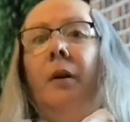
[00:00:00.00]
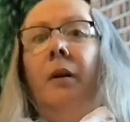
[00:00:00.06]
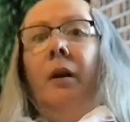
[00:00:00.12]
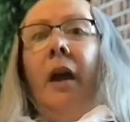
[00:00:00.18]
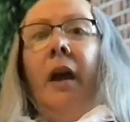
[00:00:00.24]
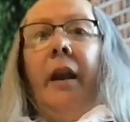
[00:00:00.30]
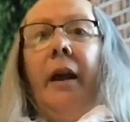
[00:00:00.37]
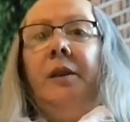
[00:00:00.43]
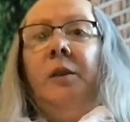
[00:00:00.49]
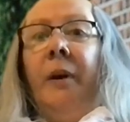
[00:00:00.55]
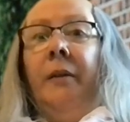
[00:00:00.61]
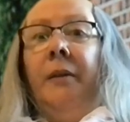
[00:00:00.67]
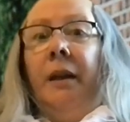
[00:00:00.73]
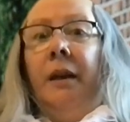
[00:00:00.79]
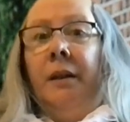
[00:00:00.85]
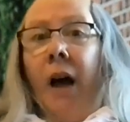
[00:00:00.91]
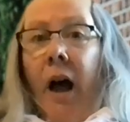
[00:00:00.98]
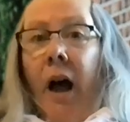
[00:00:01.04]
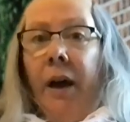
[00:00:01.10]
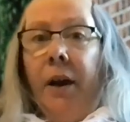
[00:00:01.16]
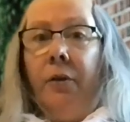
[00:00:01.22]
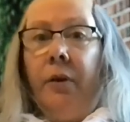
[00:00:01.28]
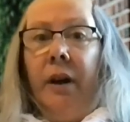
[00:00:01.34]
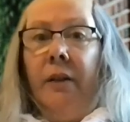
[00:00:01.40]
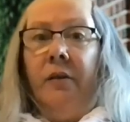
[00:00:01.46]
and I spent the
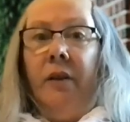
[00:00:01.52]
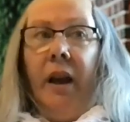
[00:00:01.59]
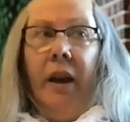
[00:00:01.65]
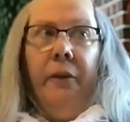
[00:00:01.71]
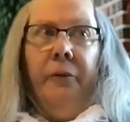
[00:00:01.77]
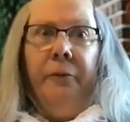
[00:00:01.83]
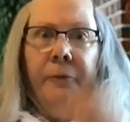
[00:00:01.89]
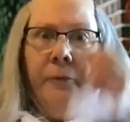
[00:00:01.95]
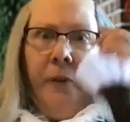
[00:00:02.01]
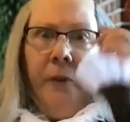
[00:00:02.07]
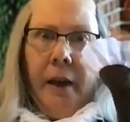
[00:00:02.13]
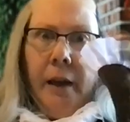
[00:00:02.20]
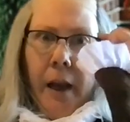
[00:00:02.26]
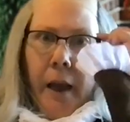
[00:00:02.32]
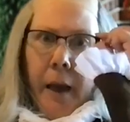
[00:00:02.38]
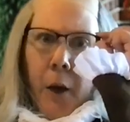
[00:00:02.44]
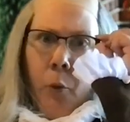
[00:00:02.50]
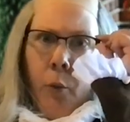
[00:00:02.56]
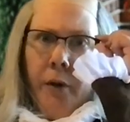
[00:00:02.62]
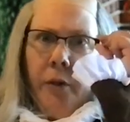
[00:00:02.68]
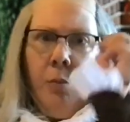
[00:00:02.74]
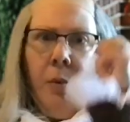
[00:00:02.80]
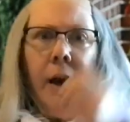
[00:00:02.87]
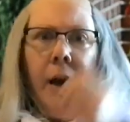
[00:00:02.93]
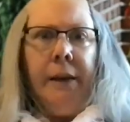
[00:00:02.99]
entire evening fiddling with
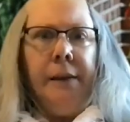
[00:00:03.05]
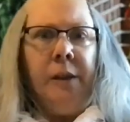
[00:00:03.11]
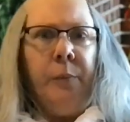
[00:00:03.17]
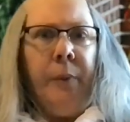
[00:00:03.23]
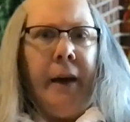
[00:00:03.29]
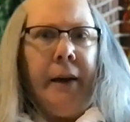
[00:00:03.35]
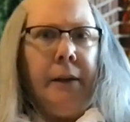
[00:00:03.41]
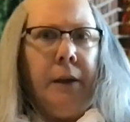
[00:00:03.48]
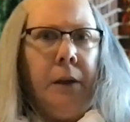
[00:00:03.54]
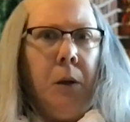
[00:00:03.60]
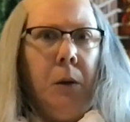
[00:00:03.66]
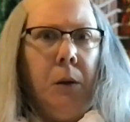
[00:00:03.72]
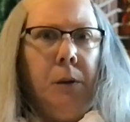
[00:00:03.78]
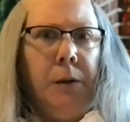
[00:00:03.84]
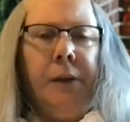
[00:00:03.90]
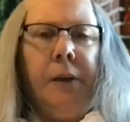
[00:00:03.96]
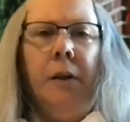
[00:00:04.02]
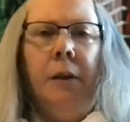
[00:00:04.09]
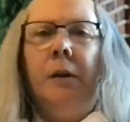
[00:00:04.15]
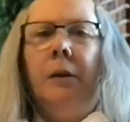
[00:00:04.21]
my spectacles.